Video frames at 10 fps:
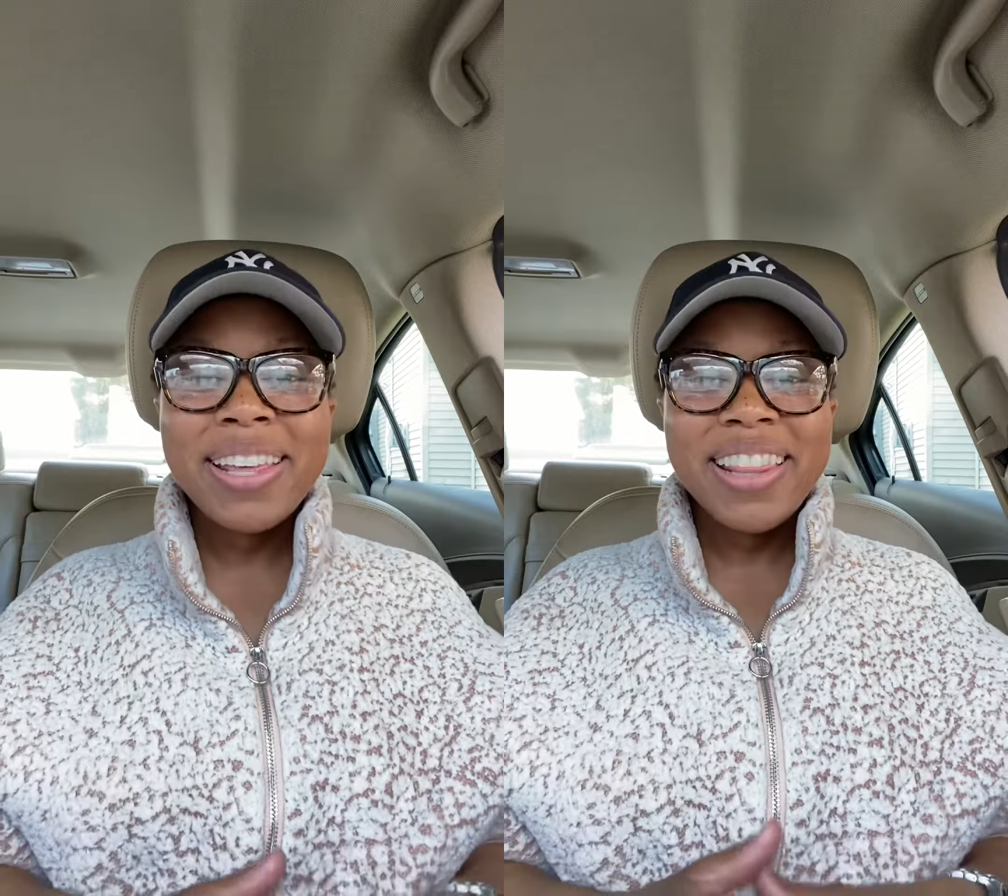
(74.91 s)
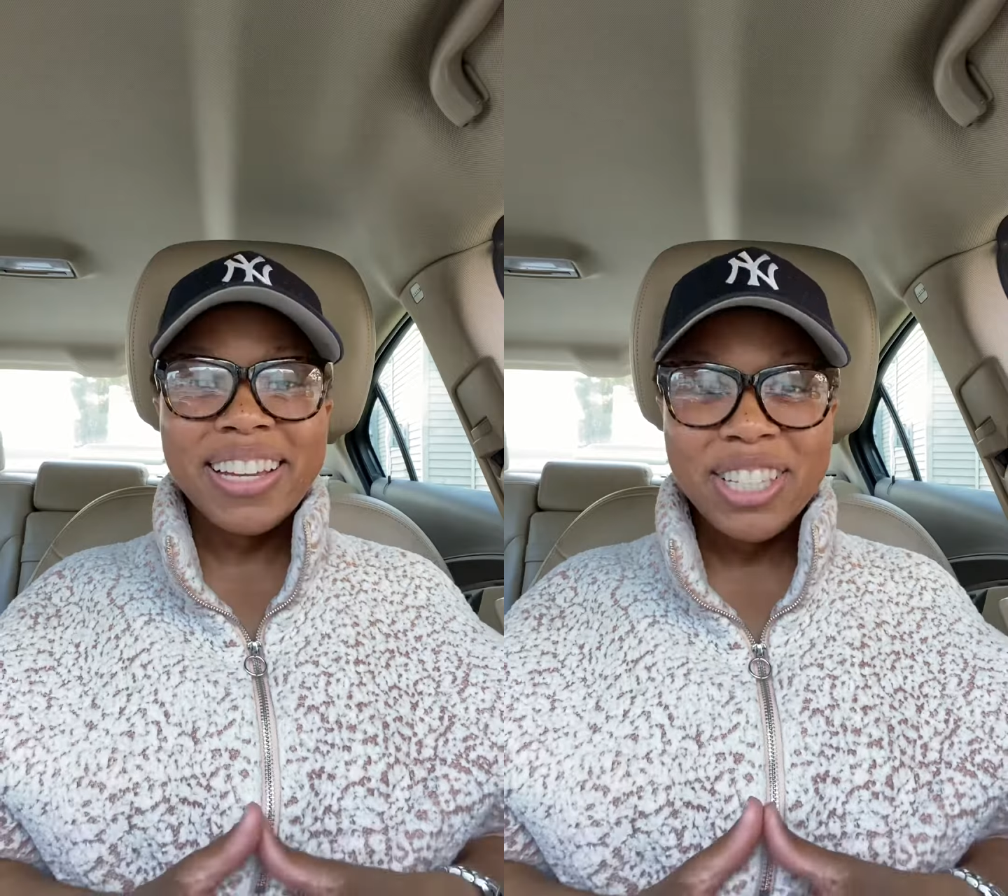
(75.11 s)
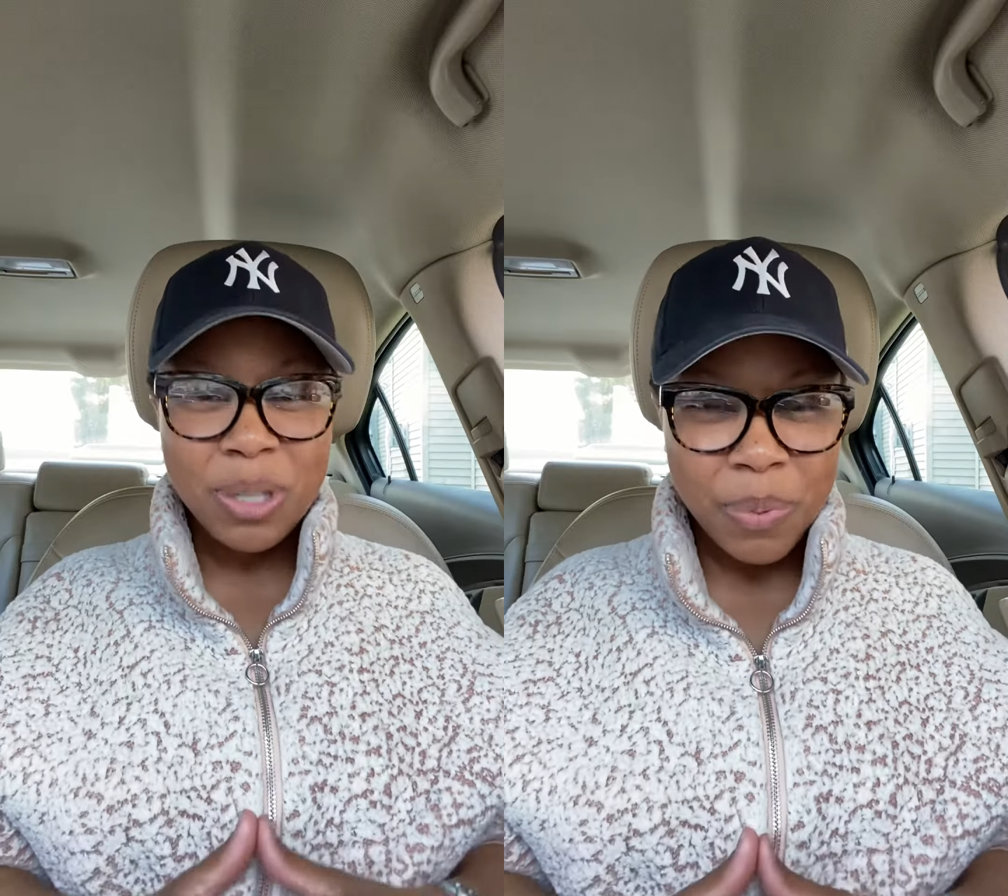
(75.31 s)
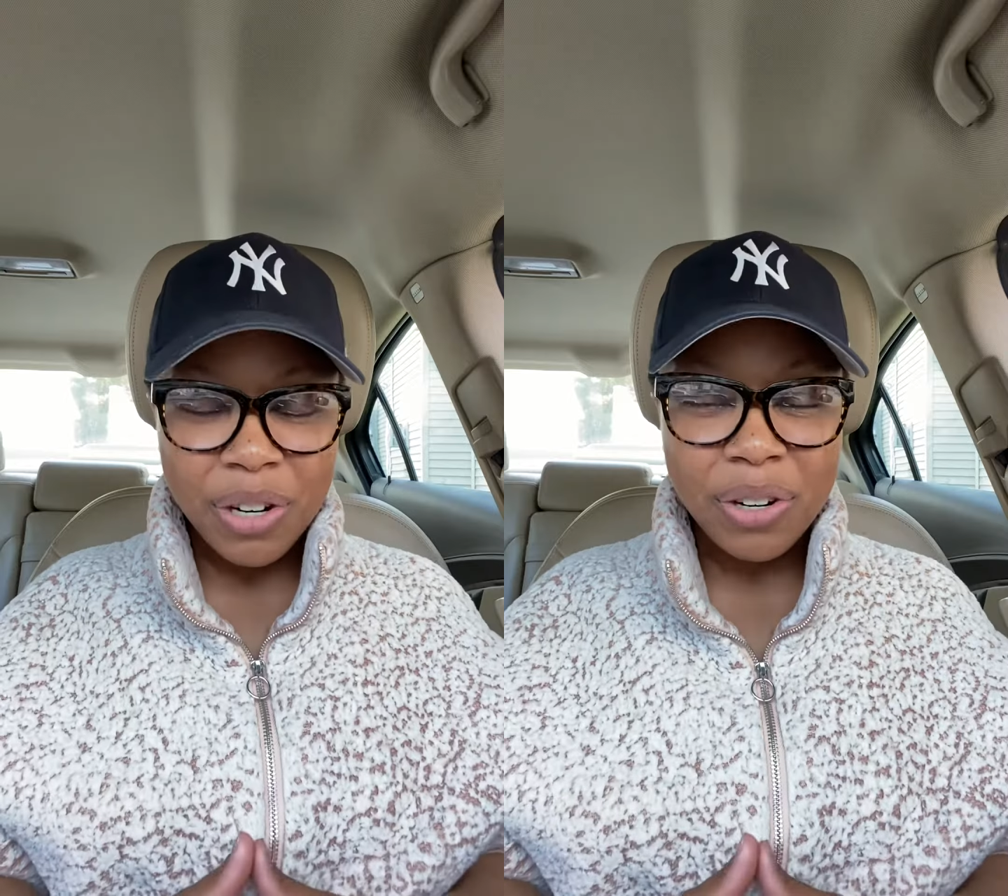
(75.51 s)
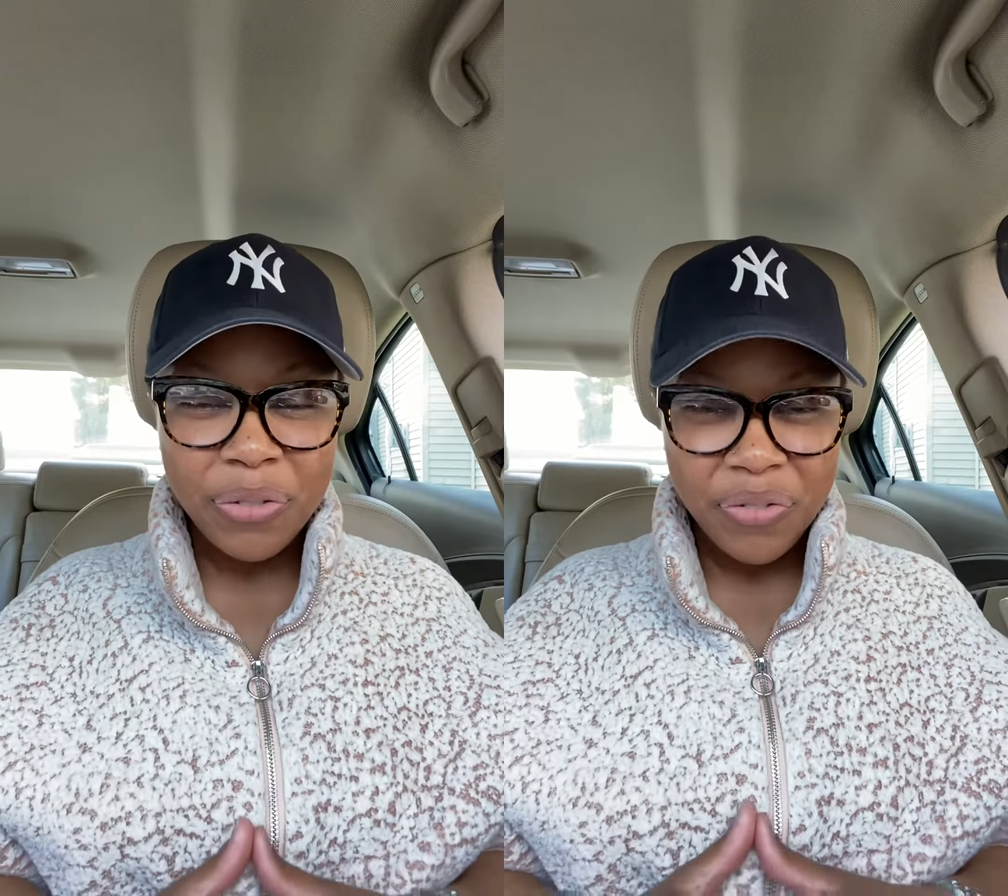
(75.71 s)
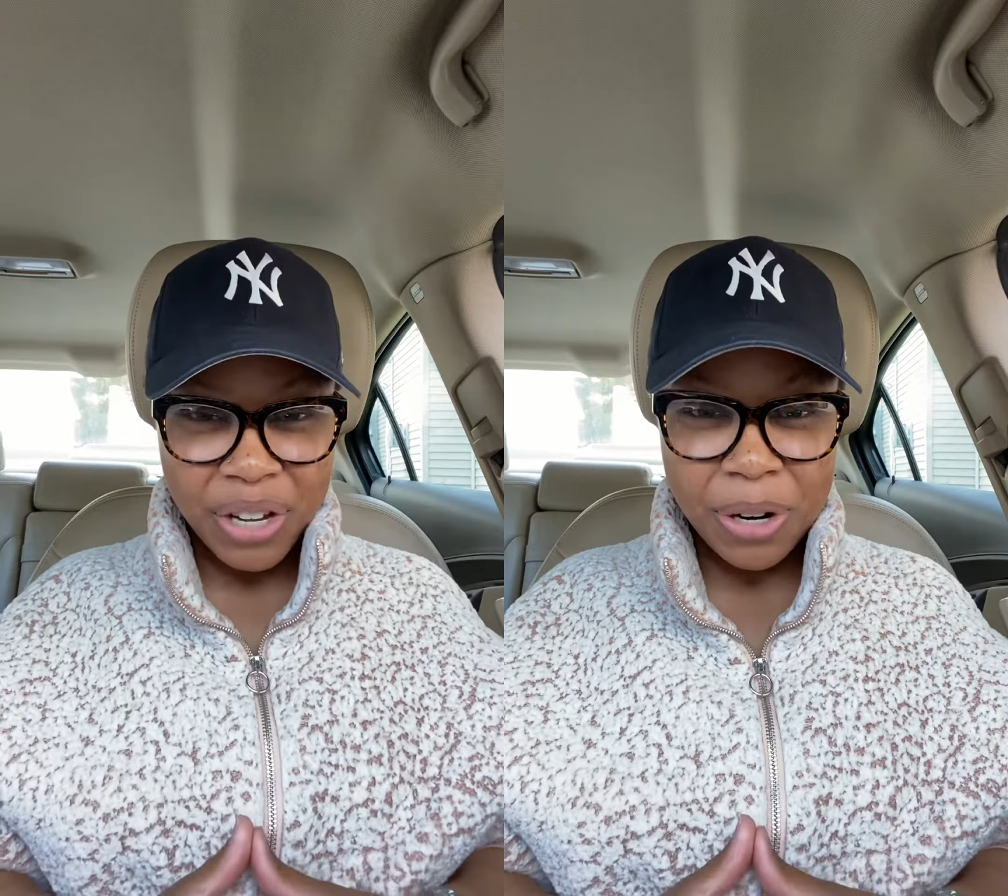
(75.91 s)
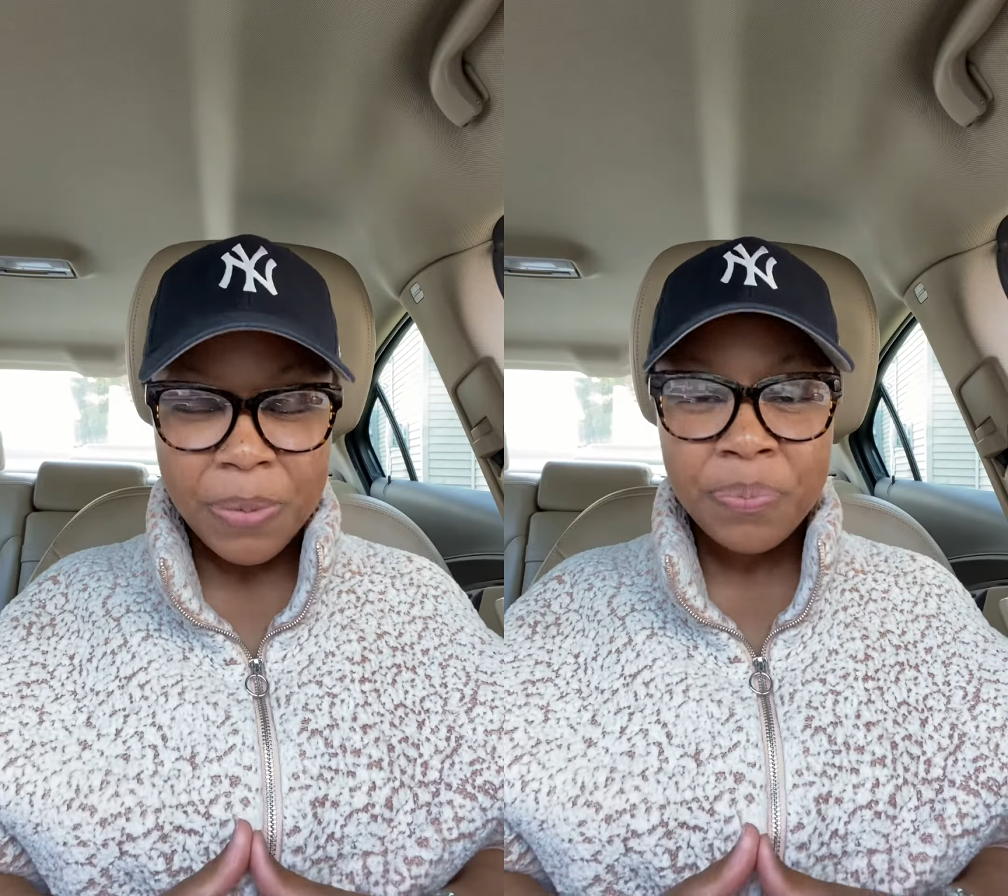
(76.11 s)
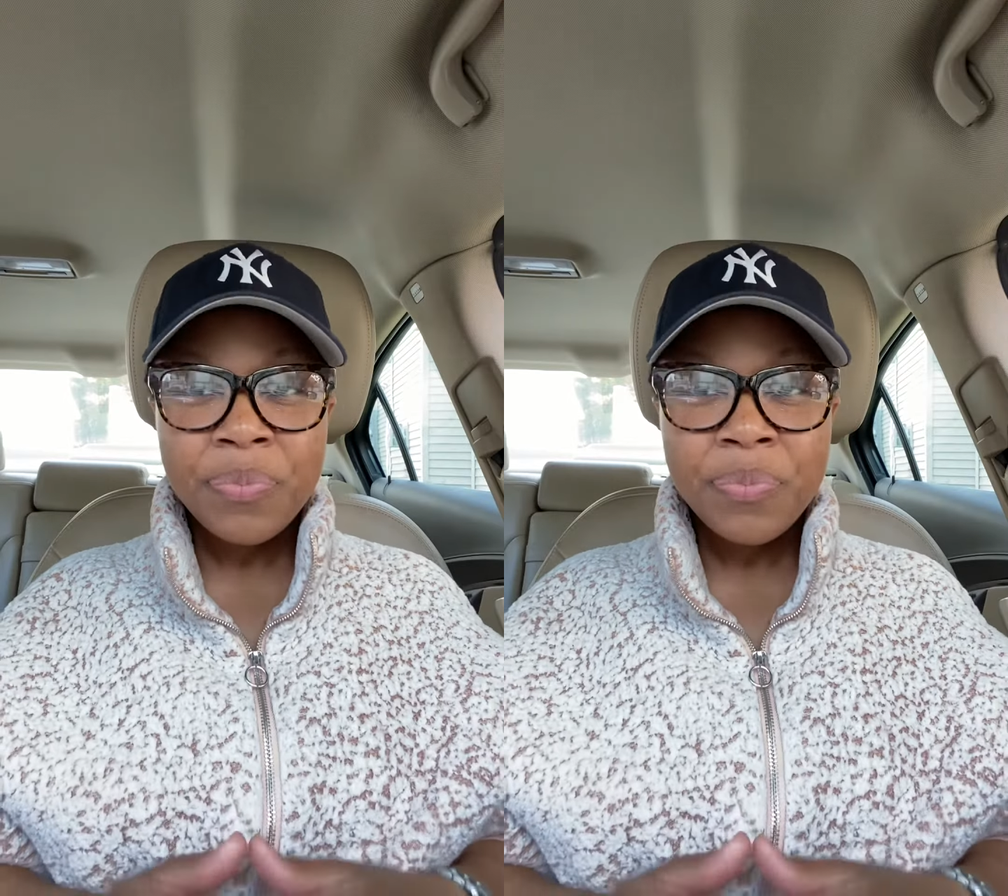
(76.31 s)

that spirit of fear,